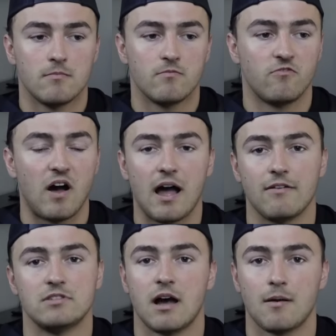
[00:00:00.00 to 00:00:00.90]

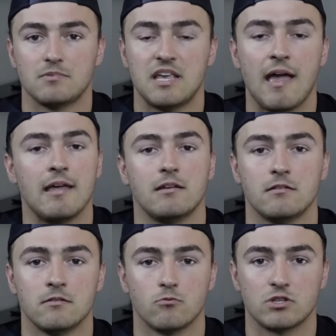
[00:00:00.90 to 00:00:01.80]
5, top 10
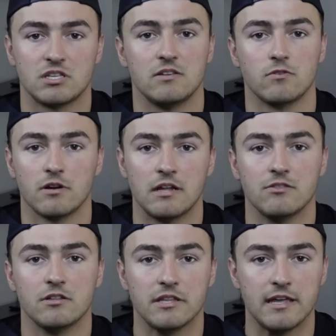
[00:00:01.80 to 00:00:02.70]
receiver in
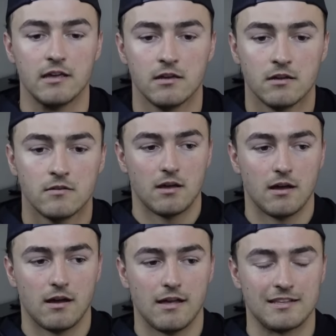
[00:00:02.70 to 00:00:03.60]
the league.
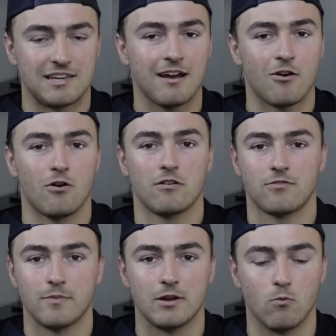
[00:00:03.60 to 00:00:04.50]
It's kind of hard for
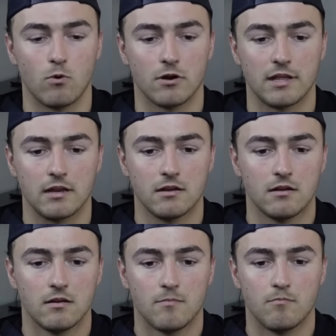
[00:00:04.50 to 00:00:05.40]
me to word it,
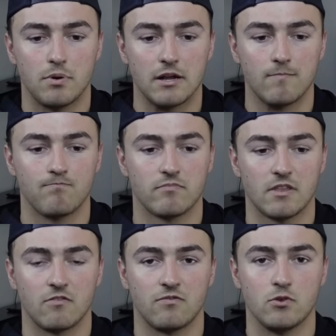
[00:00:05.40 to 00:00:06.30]
but
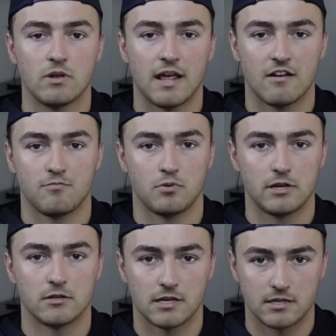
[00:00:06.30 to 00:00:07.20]
if you can have
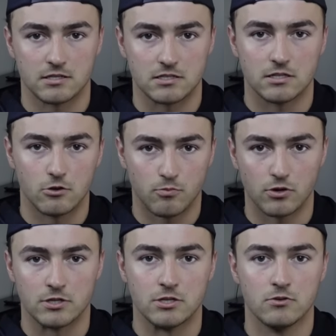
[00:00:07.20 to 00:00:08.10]
players that can still
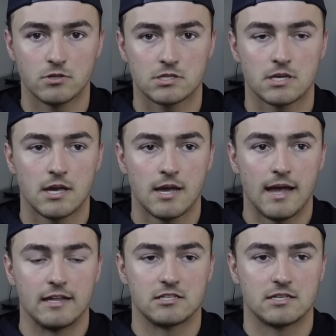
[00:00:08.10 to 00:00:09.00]
produce,
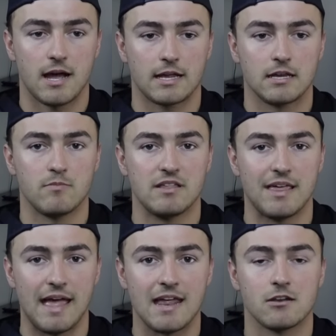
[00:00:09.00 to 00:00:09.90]
it's not going to be
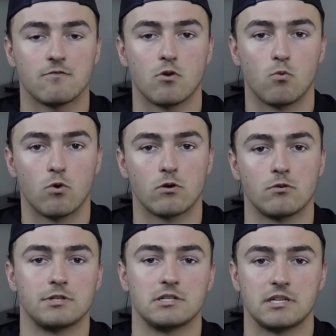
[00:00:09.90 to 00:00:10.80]
the end of the
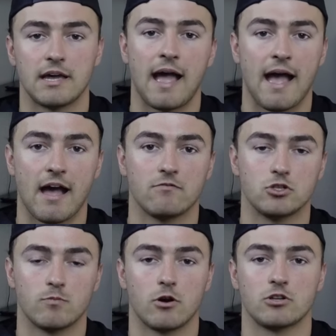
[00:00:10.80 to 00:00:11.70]
world to have
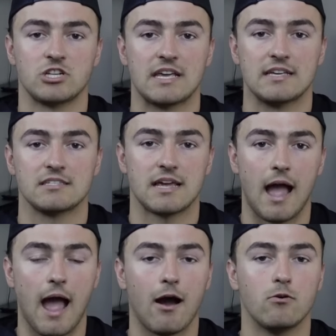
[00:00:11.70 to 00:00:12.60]
Ja'Marr Chase
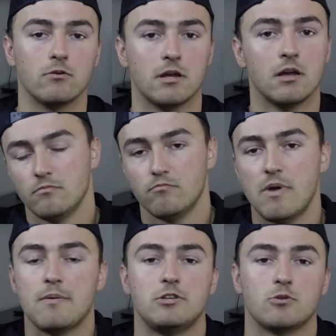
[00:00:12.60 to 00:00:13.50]
out.
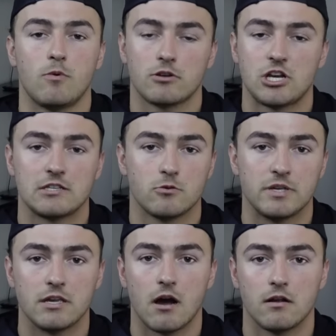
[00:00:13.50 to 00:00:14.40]
Maybe Ja'Marr Chase will be
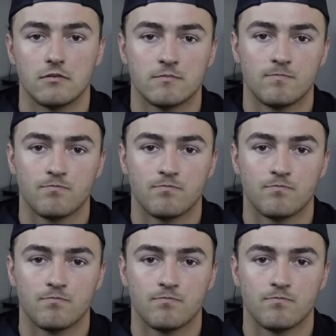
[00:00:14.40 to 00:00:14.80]
gone